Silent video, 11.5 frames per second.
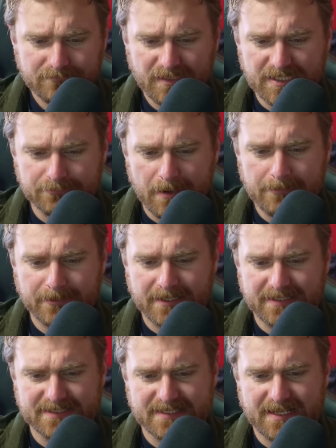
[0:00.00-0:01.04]
is when we're going
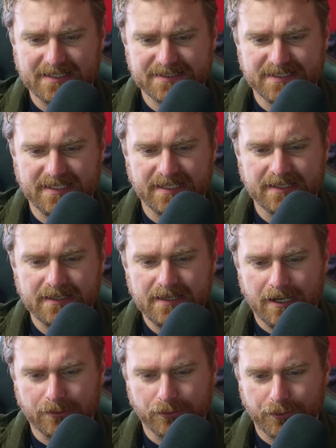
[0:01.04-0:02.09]
to start seeing
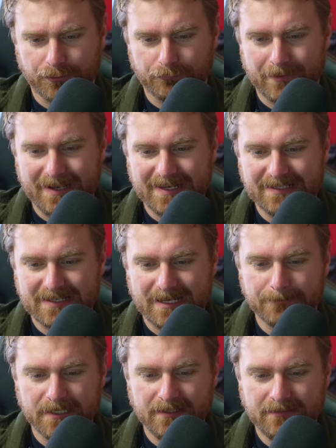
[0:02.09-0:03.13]
a lot of the rain
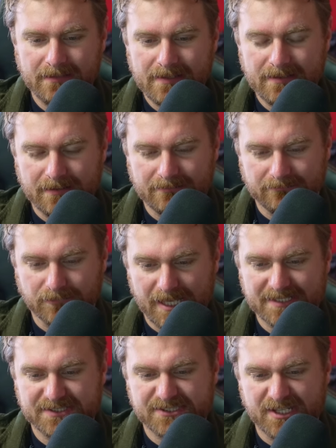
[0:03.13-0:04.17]
come in
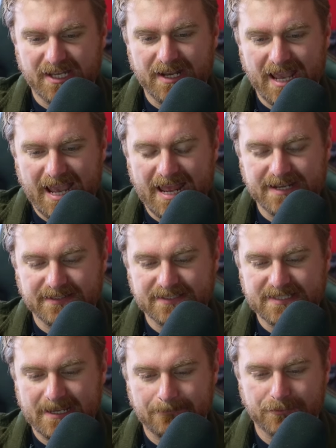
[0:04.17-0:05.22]
less sun and the
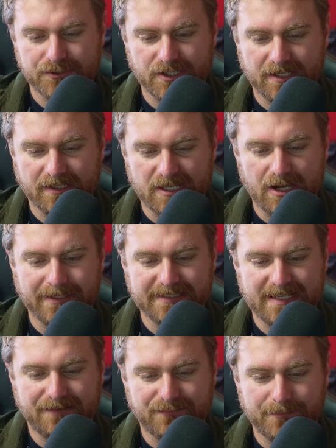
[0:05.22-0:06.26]
temperature going
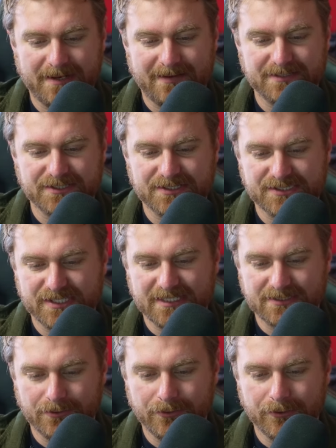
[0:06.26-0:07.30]
down from there. And as you can see,
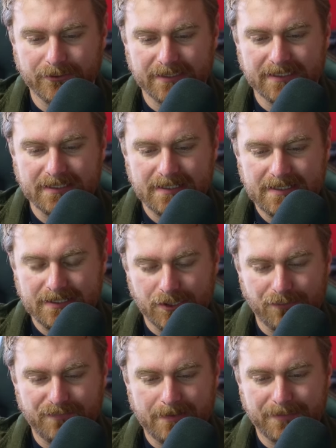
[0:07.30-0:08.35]
into early
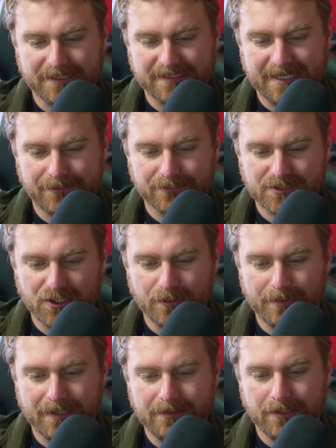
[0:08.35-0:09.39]
November, late
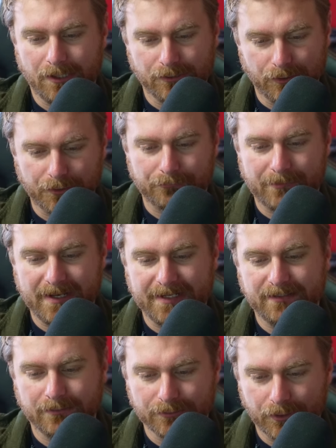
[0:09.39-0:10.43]
October, a lot of rain,
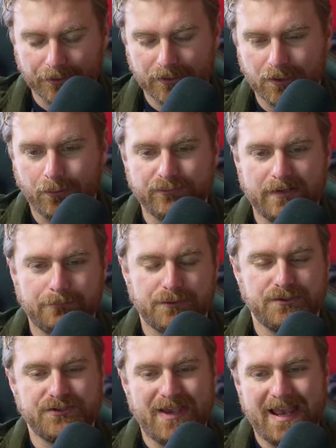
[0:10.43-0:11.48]
a lot of cold
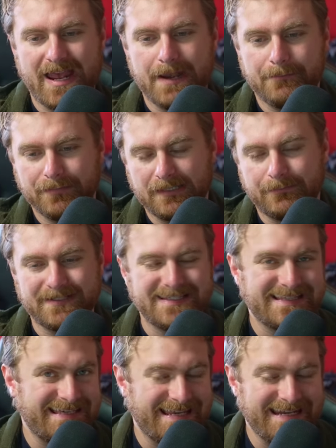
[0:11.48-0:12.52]
temperatures, and
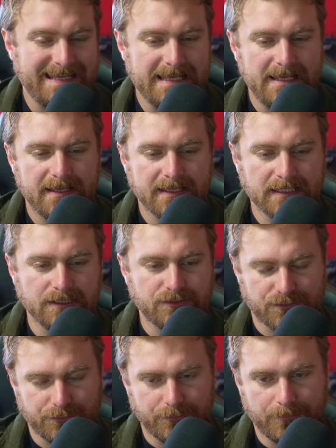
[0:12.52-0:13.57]
plummeting then
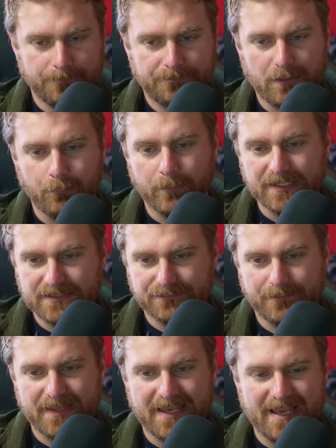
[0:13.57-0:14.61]
into winter
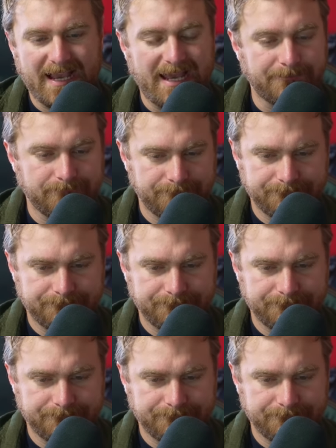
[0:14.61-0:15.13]
from there. And